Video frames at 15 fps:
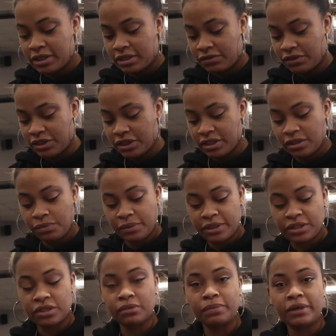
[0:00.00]
this originally
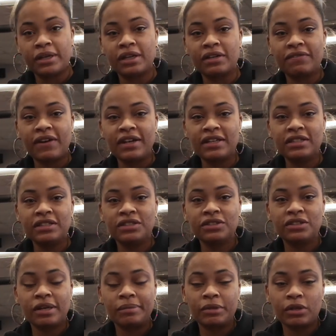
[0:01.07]
went to, but if I need to do
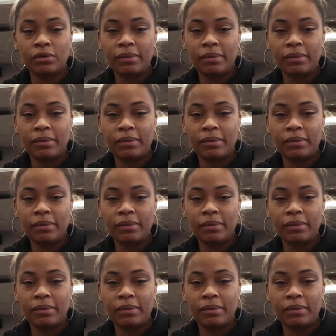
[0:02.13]
something